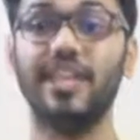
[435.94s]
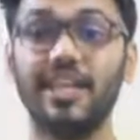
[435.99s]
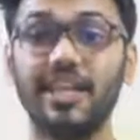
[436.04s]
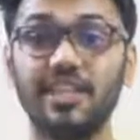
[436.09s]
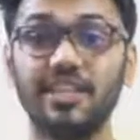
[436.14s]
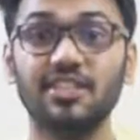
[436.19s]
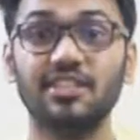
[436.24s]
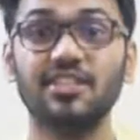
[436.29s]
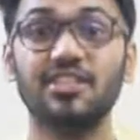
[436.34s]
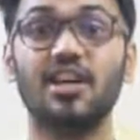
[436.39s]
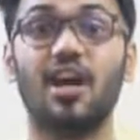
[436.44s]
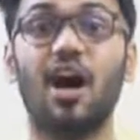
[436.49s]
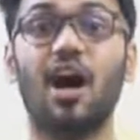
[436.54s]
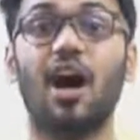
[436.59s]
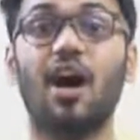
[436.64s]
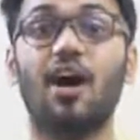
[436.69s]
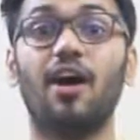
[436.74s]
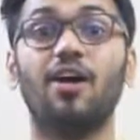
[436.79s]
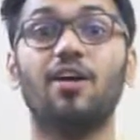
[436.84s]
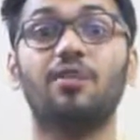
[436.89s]
are
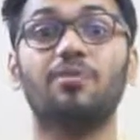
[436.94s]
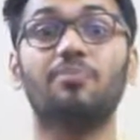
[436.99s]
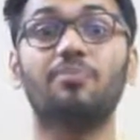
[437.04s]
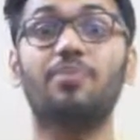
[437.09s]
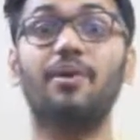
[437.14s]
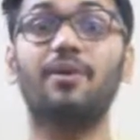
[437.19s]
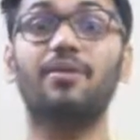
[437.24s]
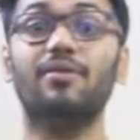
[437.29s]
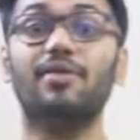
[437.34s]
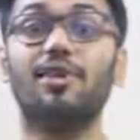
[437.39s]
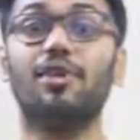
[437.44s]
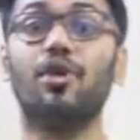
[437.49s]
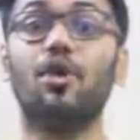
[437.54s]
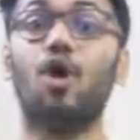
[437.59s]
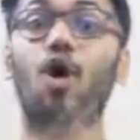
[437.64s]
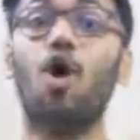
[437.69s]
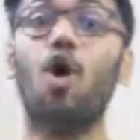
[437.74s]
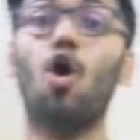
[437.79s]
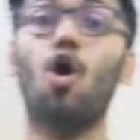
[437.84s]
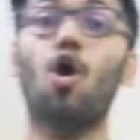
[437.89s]
very
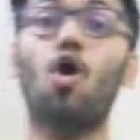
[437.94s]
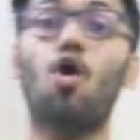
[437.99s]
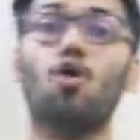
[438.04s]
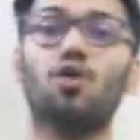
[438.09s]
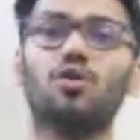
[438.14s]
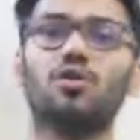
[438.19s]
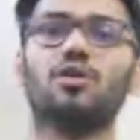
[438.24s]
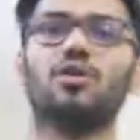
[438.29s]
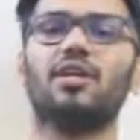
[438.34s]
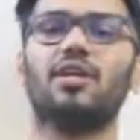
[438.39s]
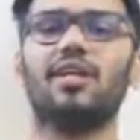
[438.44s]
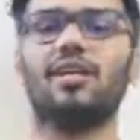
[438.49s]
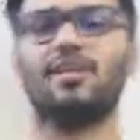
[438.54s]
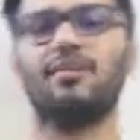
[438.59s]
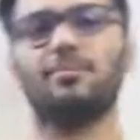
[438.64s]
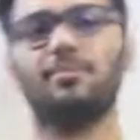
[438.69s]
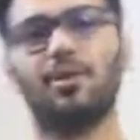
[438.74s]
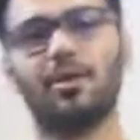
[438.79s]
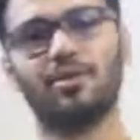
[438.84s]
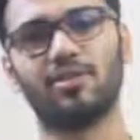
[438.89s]
long in
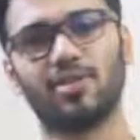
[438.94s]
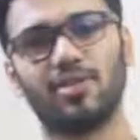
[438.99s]
Mercury.